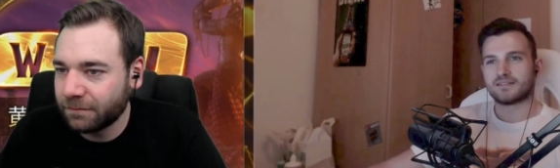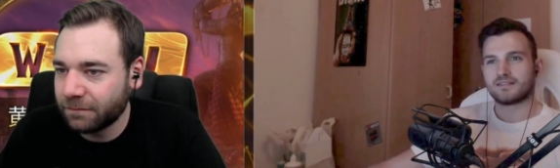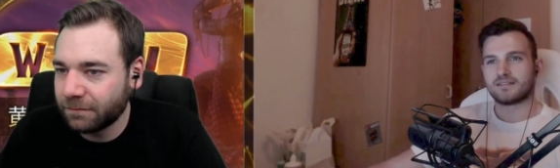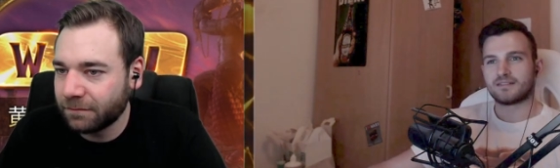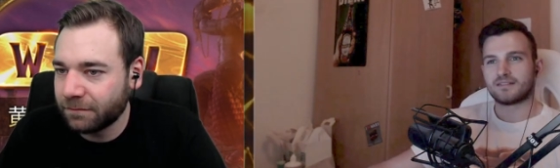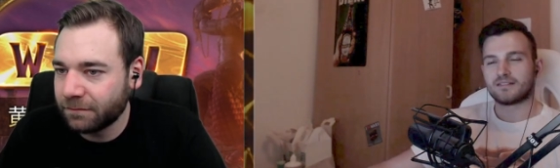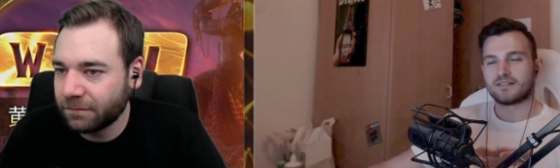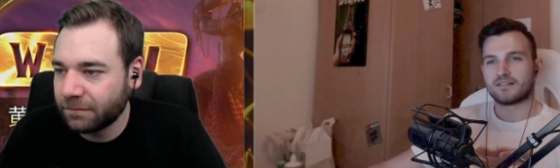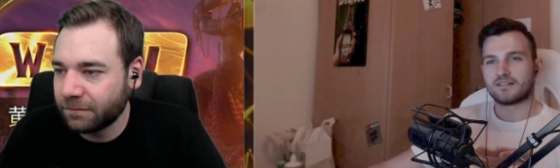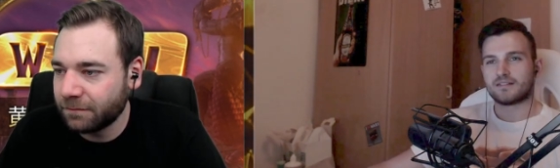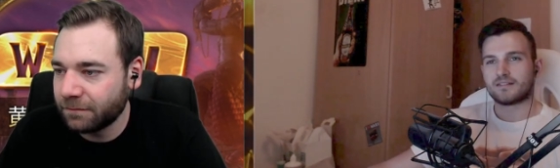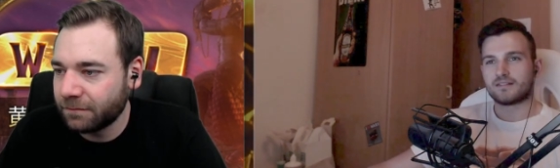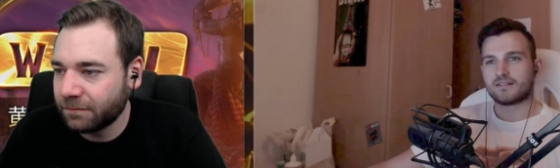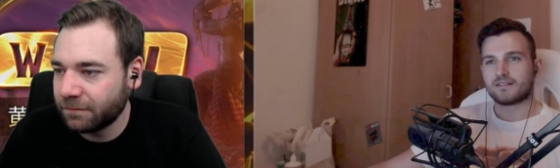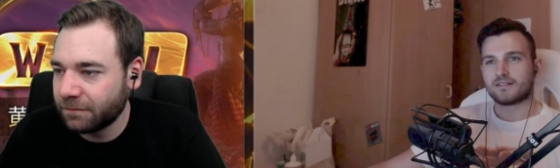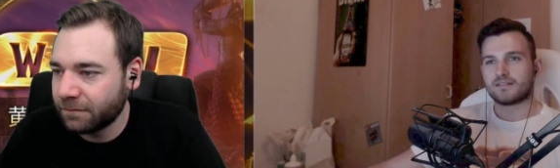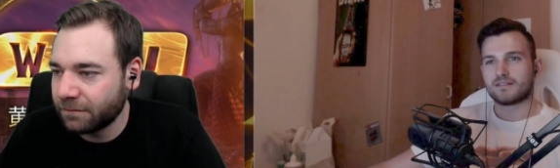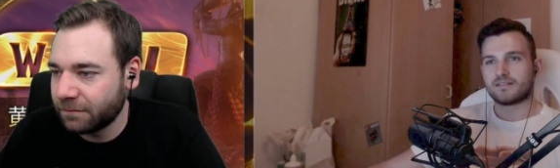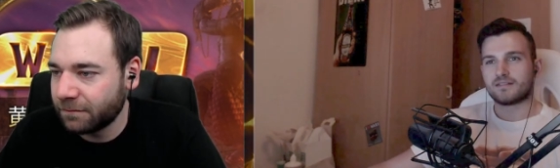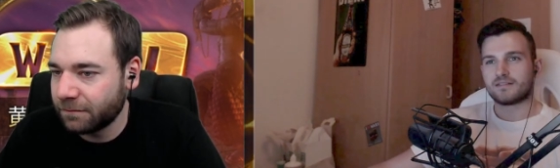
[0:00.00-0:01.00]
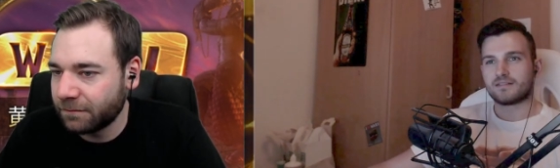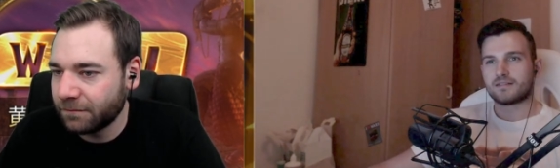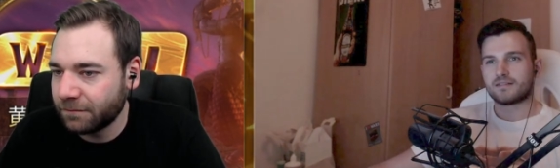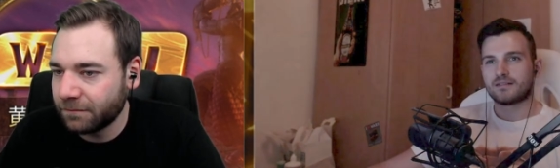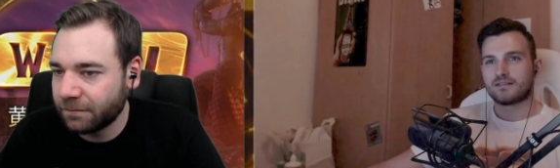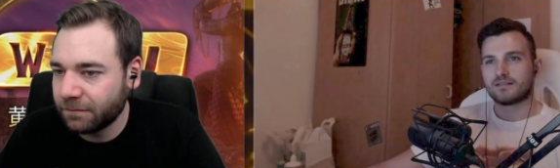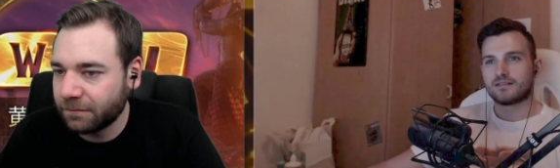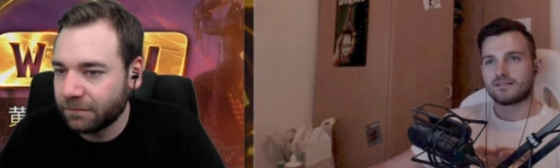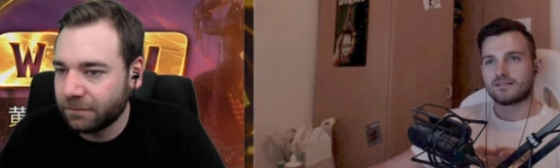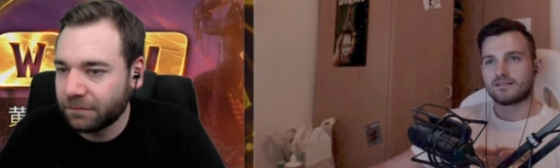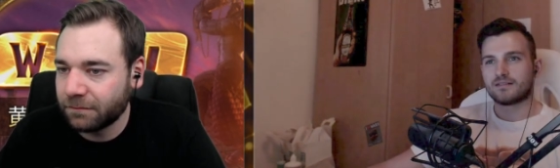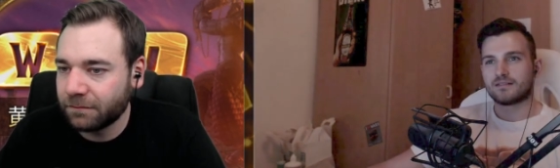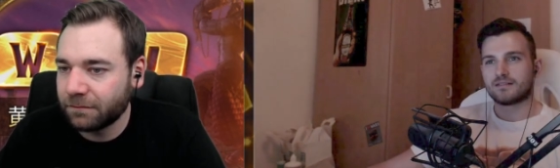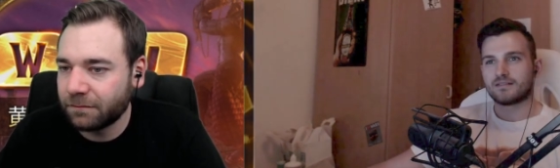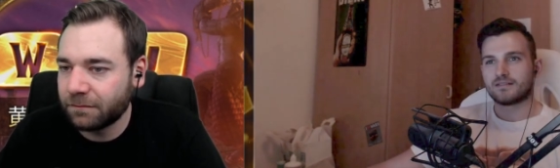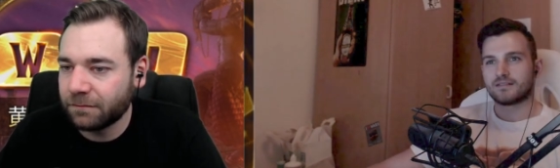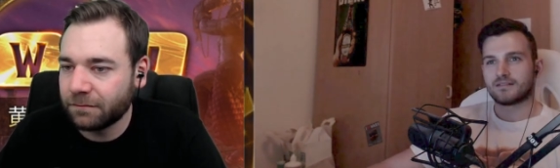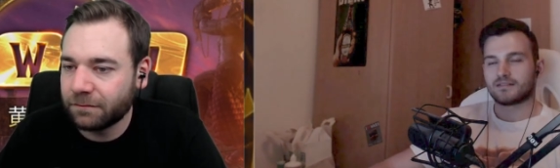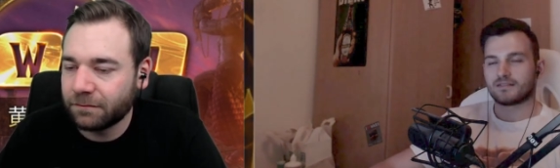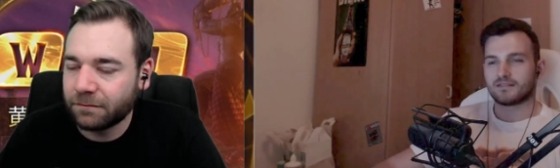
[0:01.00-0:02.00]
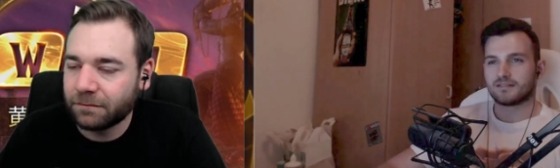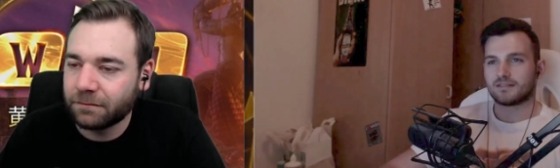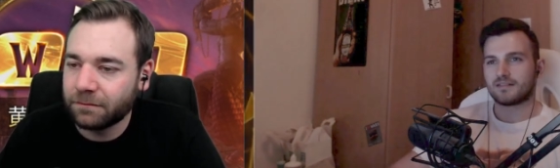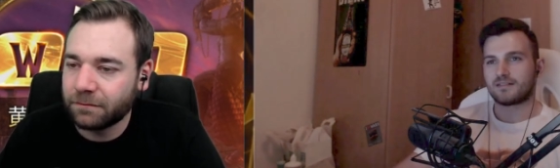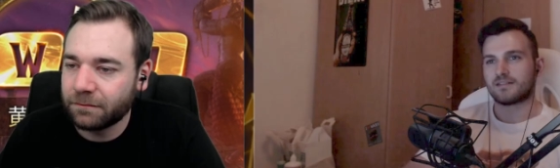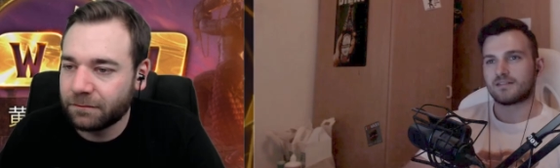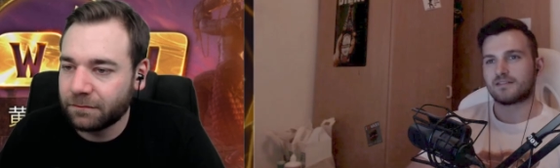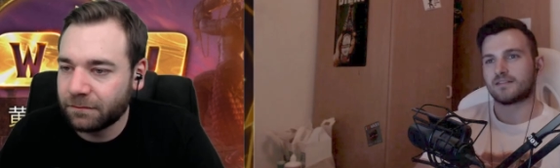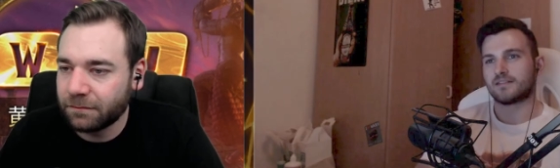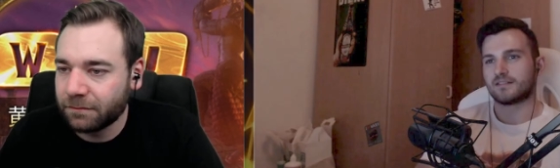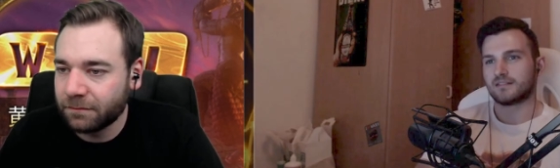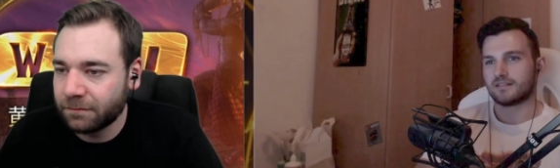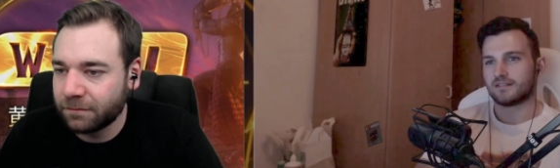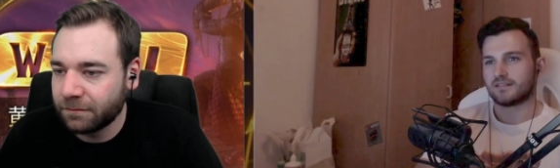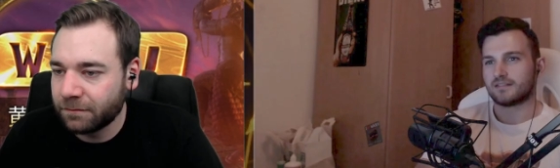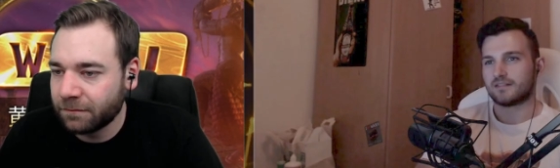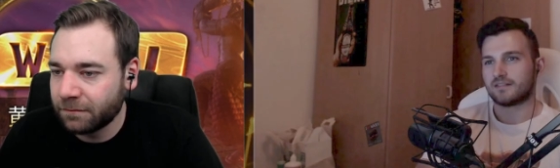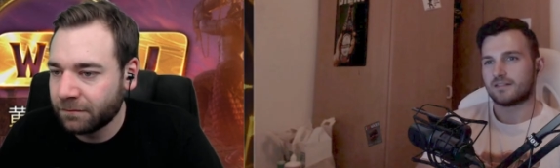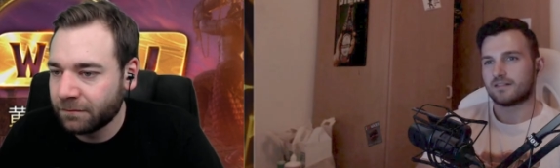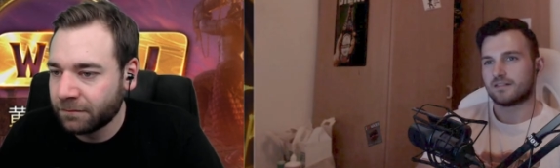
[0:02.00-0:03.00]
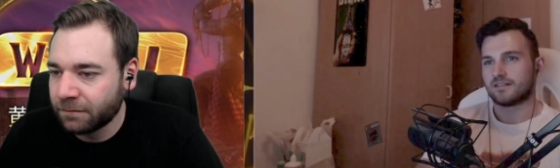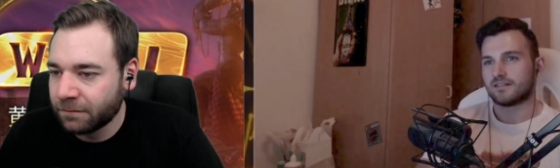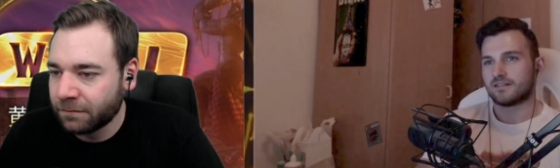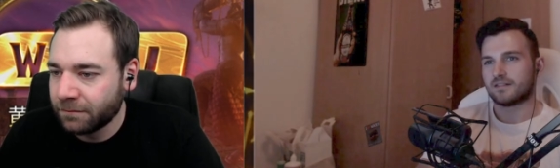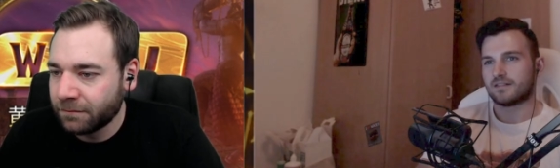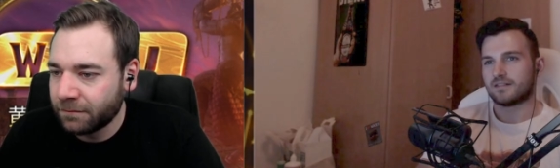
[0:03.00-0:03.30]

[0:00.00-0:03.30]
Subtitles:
(no one is talking)